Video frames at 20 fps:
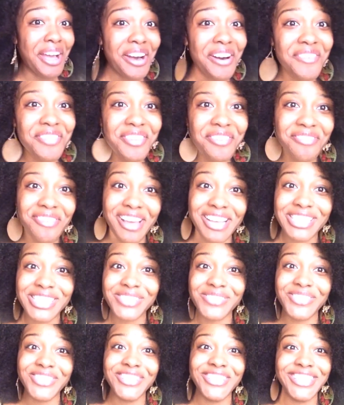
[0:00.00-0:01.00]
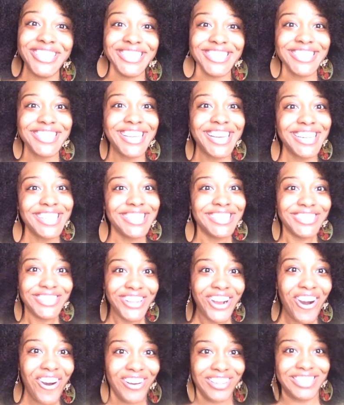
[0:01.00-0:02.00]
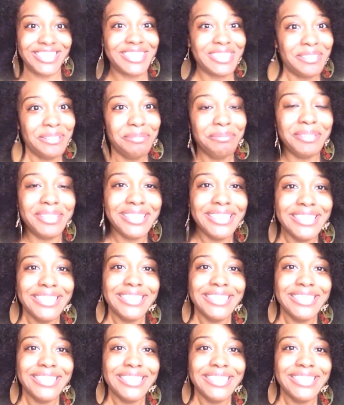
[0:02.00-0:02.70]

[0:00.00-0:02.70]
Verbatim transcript: of the festival. Isn't that awesome?